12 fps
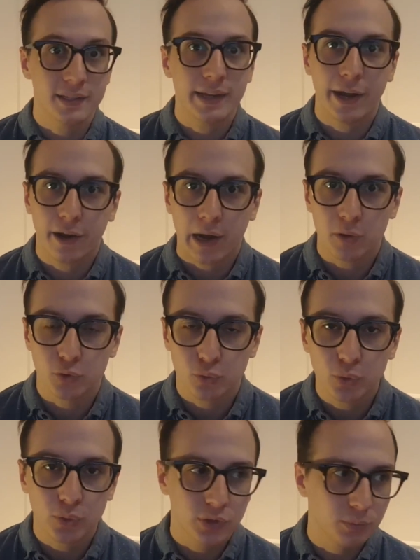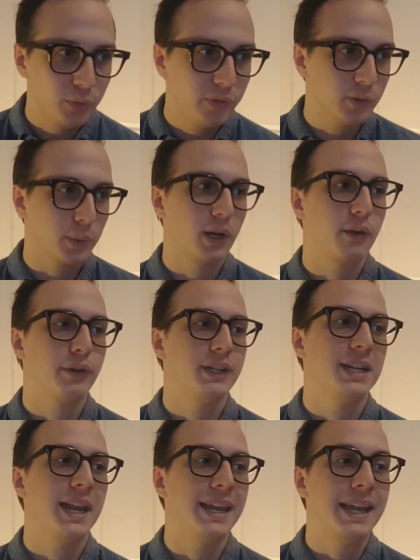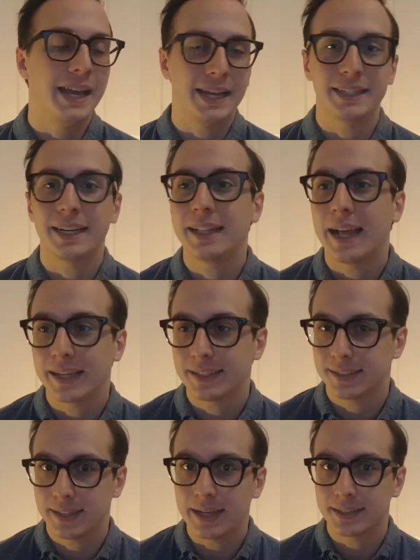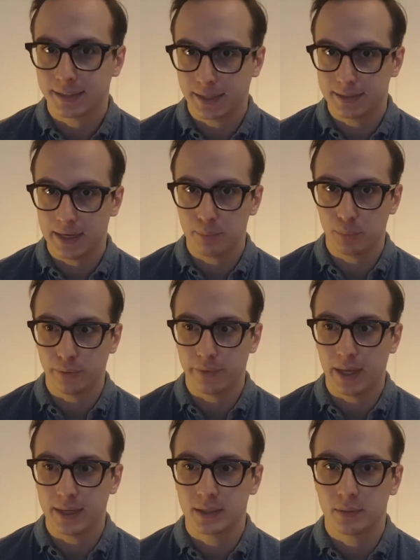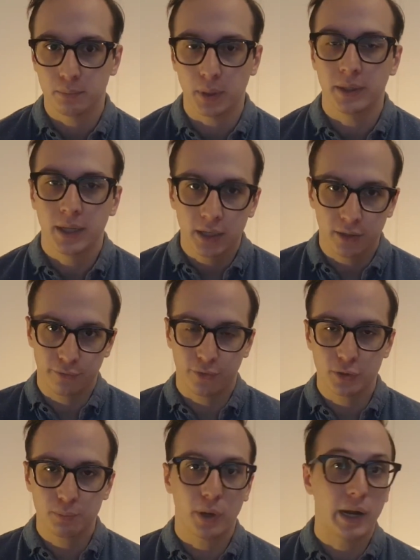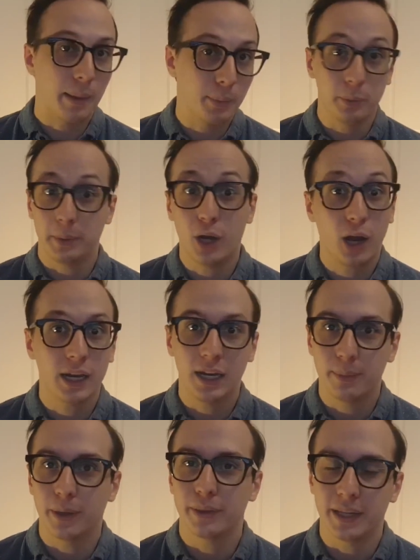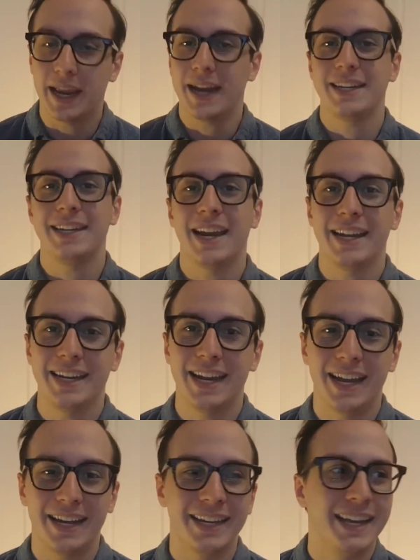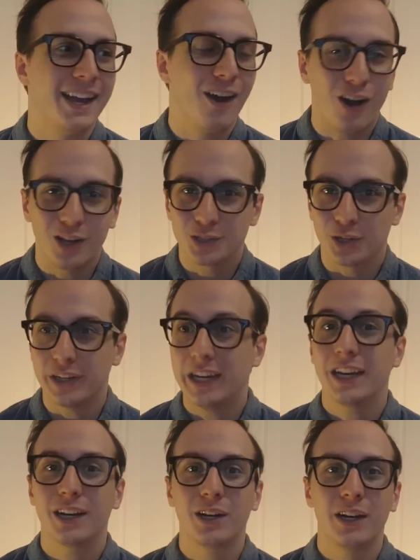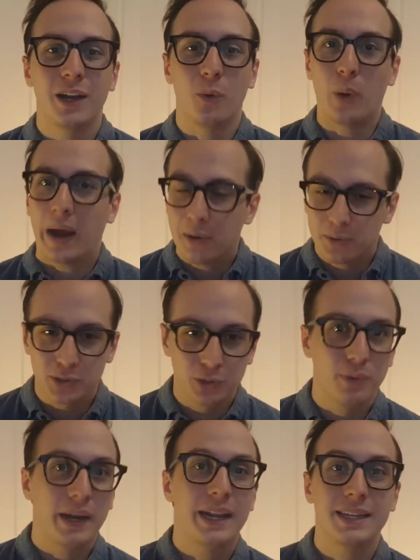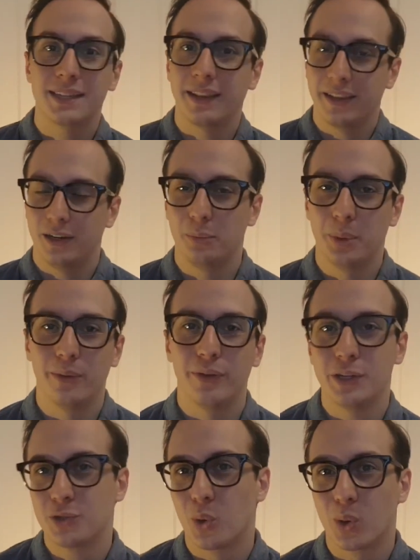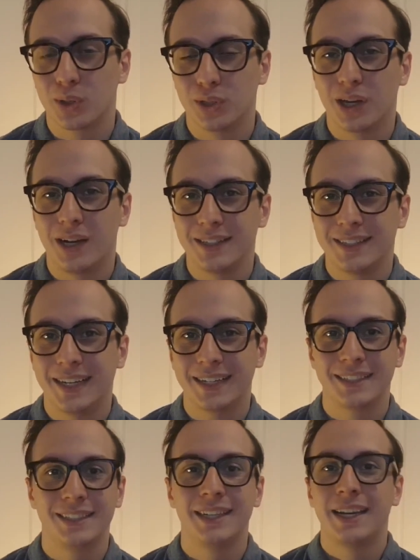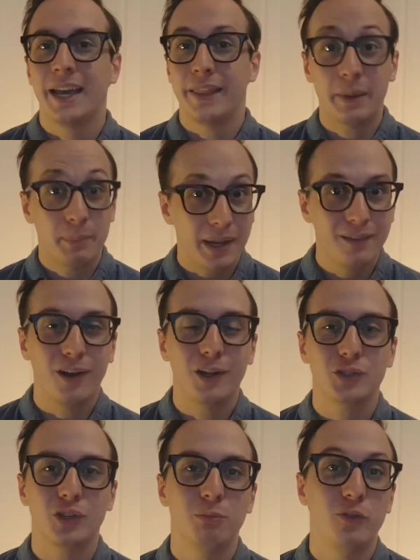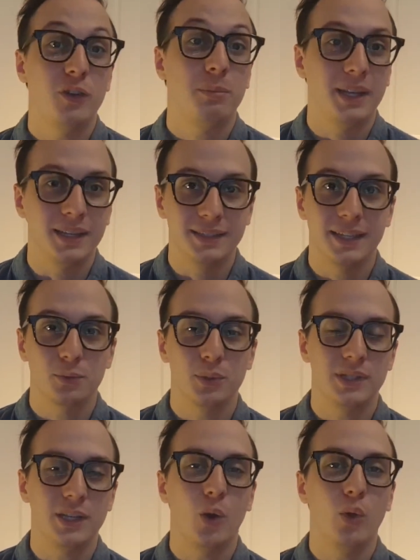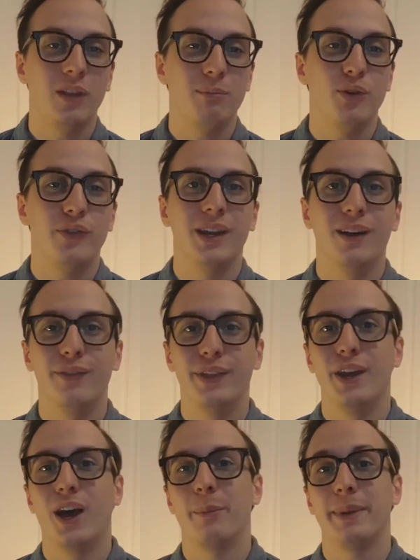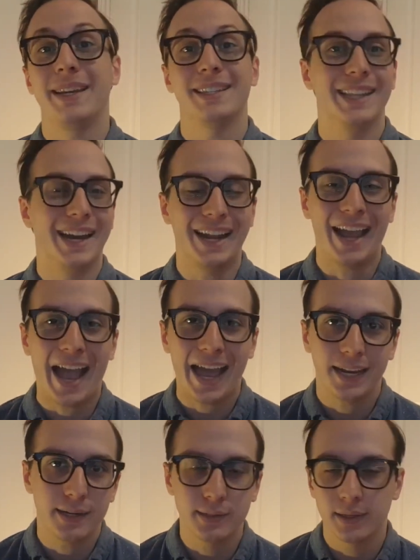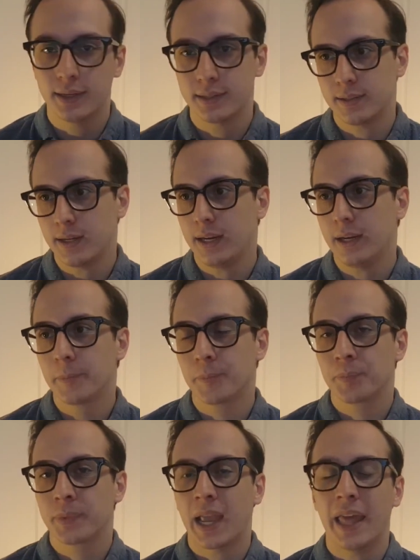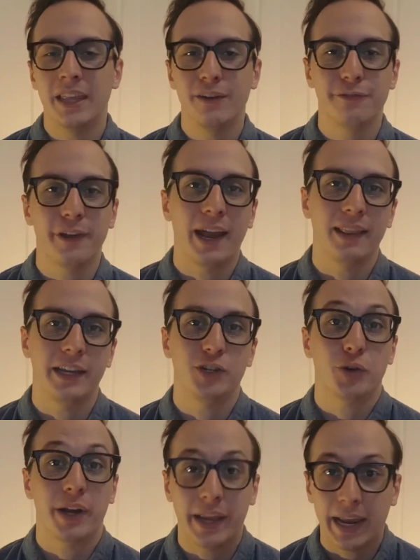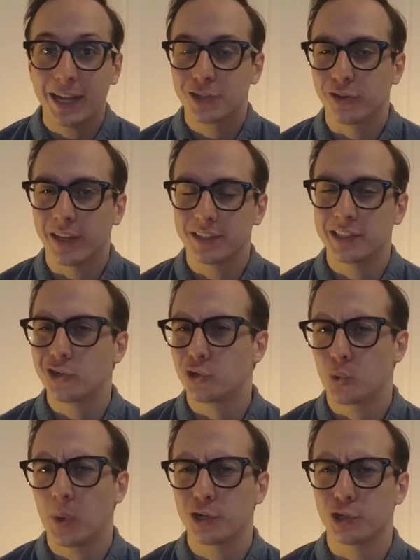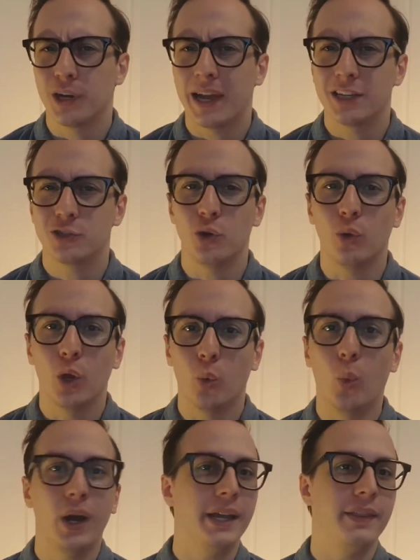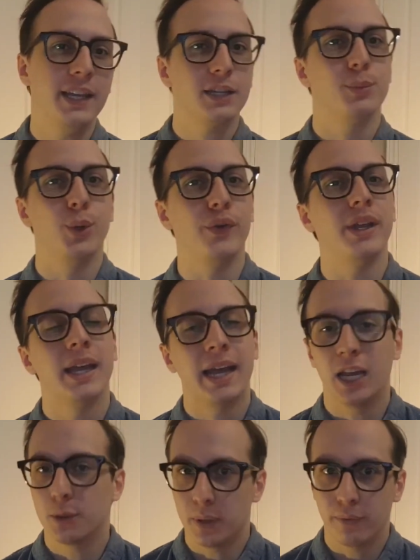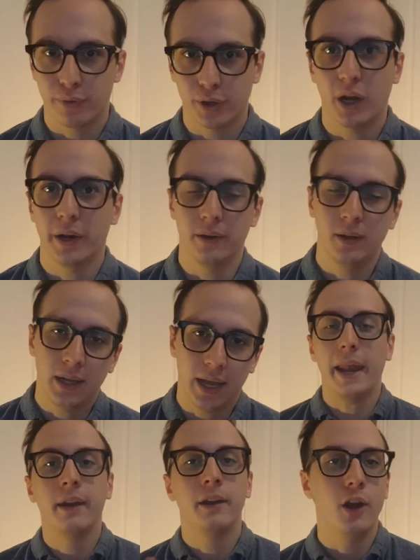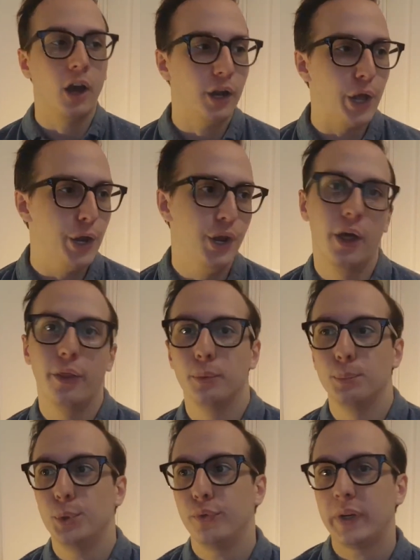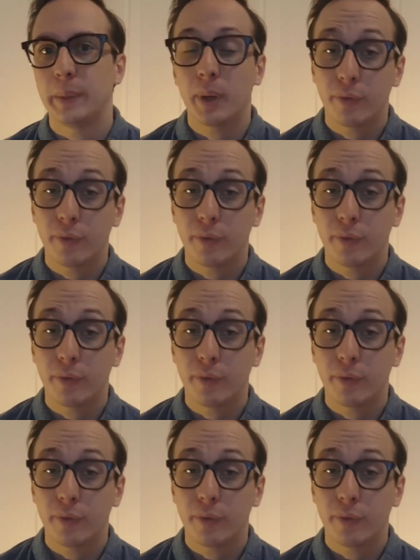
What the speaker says: The Cider House Rules, the movie we're covering today, is a classic example of that. But the first part, I'm going to be talking about the 1999 Oscar year, why it was the greatest, a little bit of historical context, then my thoughts on the movie, because this was the only movie of the nominees that I hadn't seen, and then finally trying to answer that central question as to why this movie has been forgotten and not another movie.